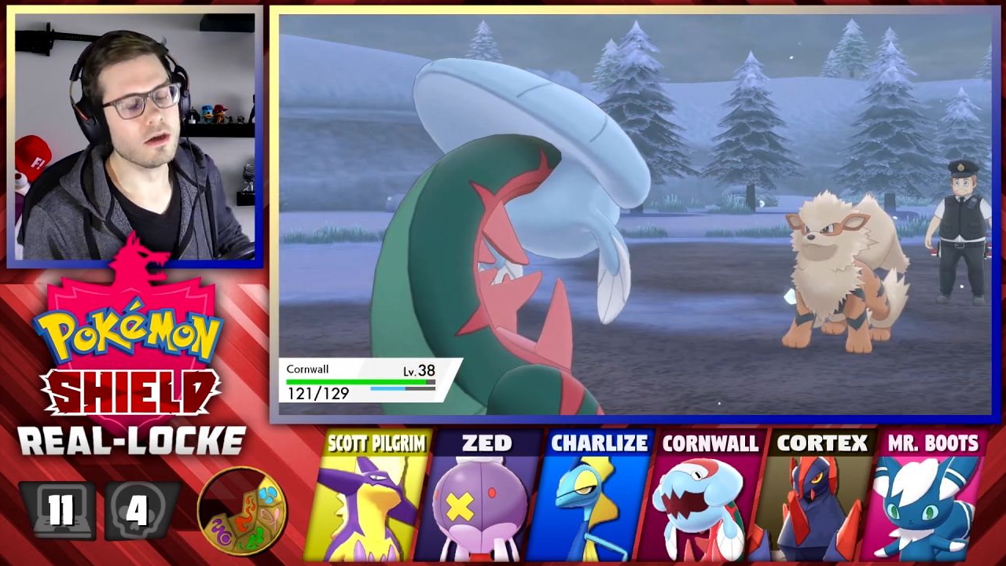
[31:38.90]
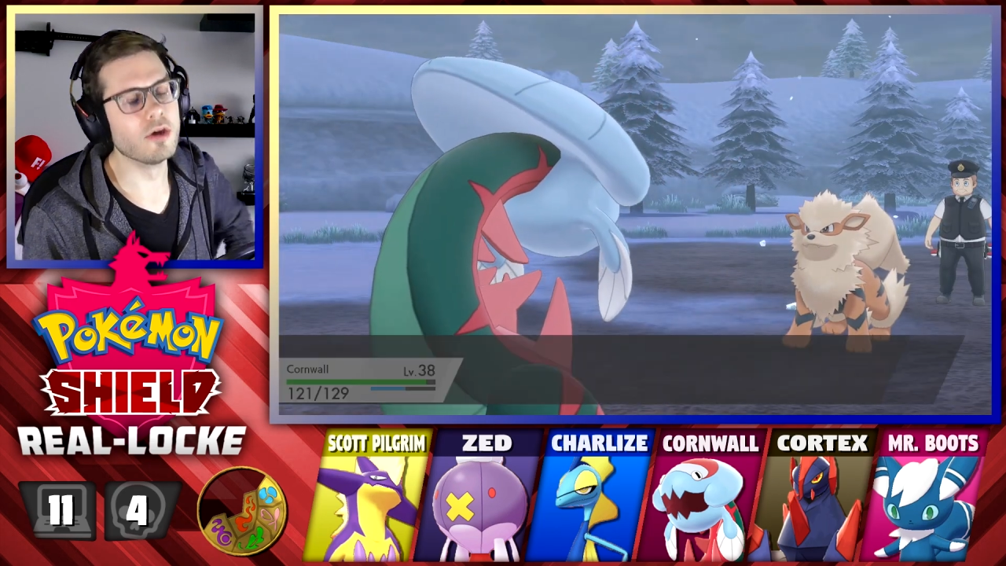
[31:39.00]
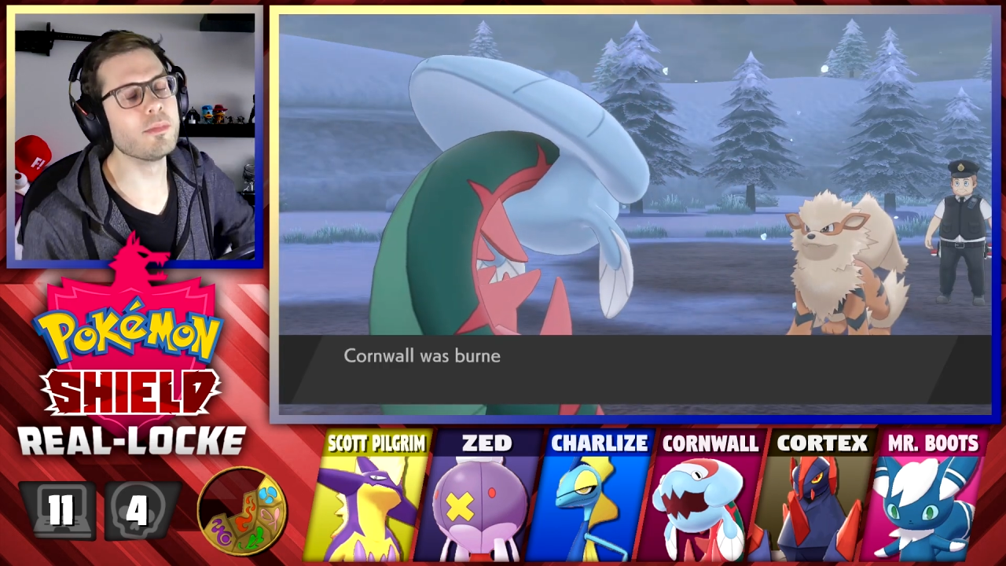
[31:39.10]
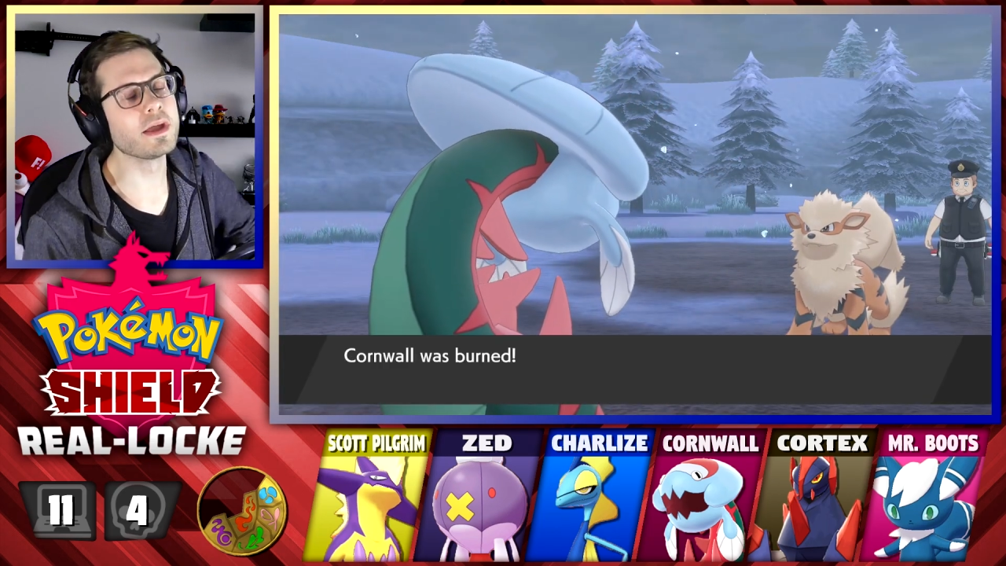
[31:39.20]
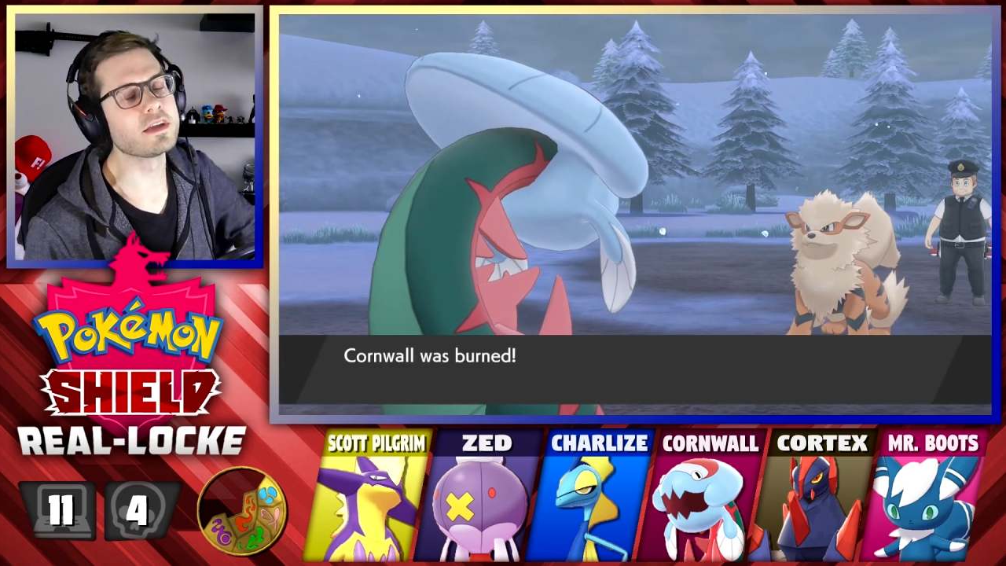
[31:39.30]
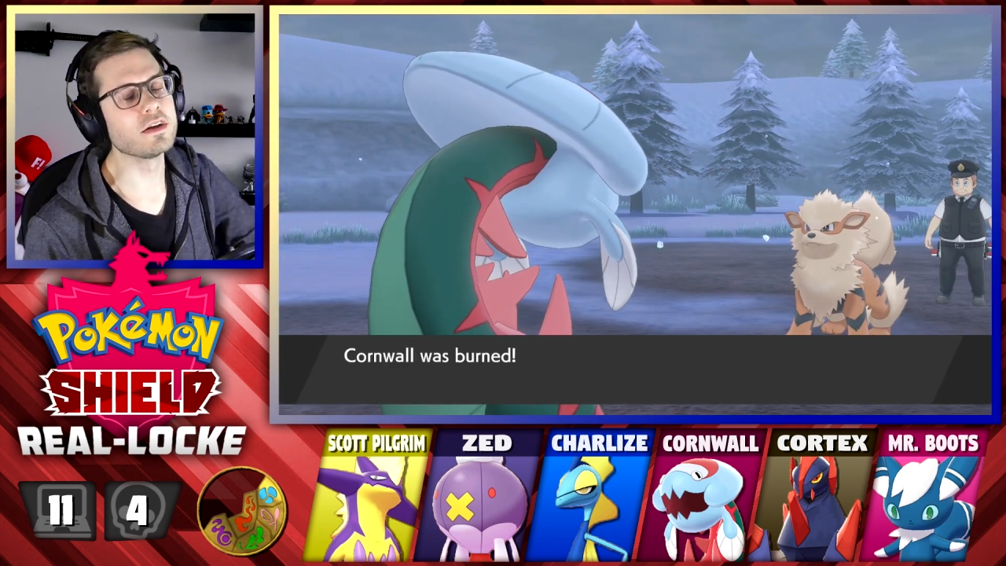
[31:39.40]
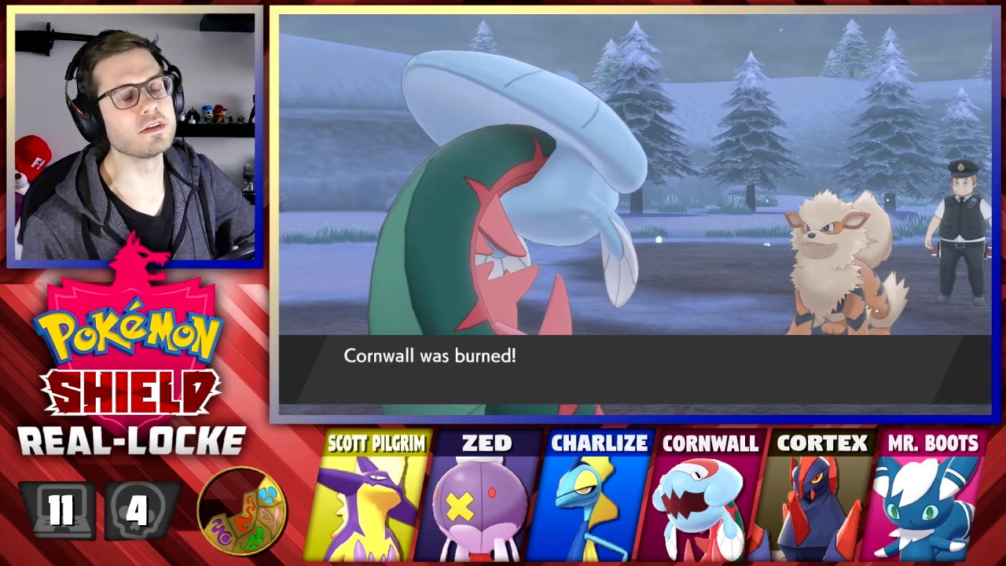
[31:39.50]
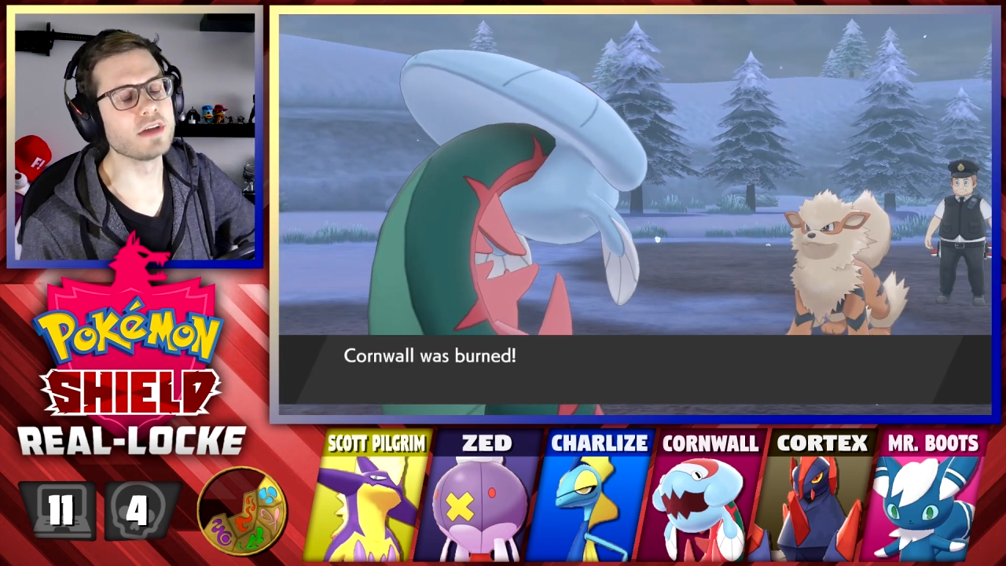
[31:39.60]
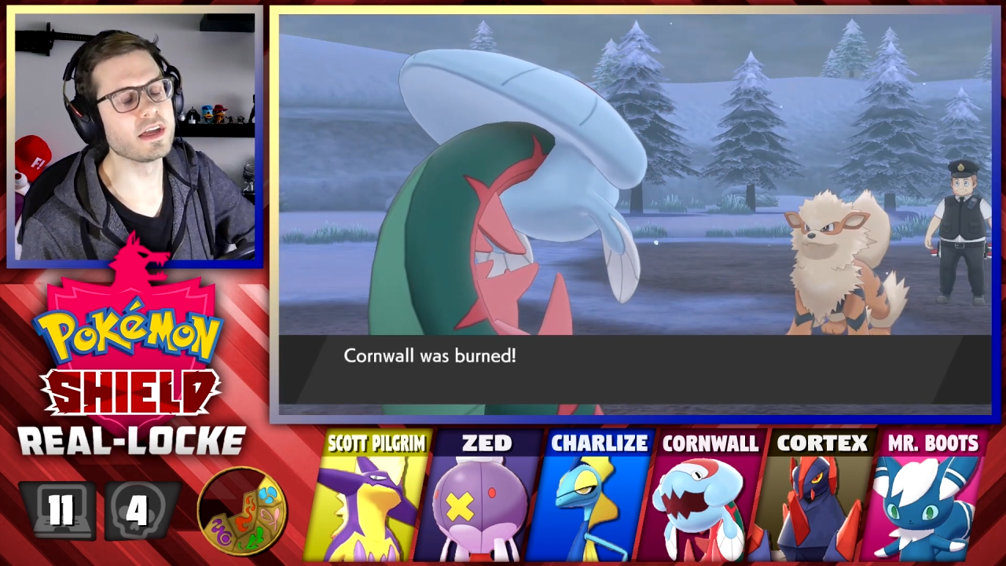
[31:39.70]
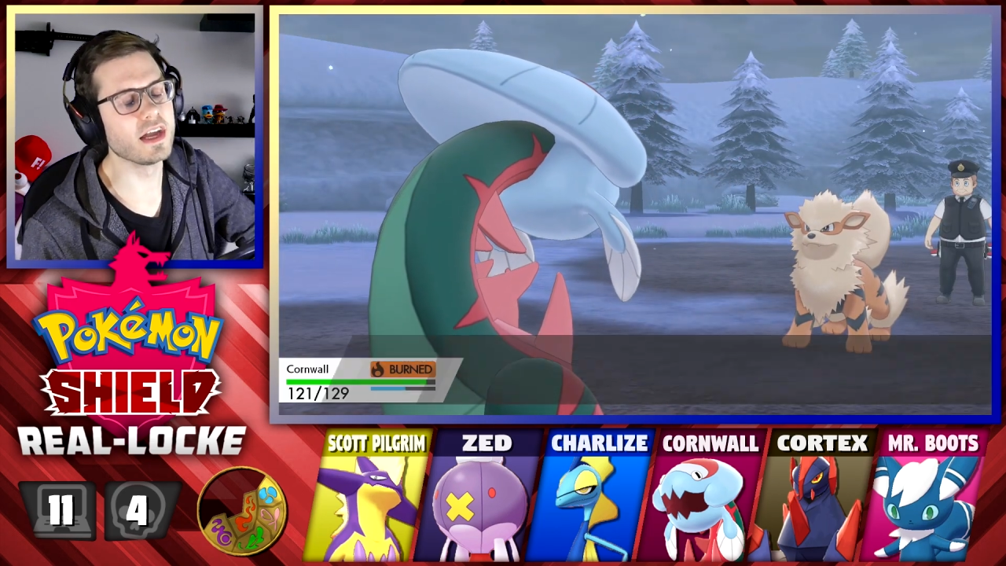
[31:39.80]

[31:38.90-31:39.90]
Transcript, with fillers: Oh my god, I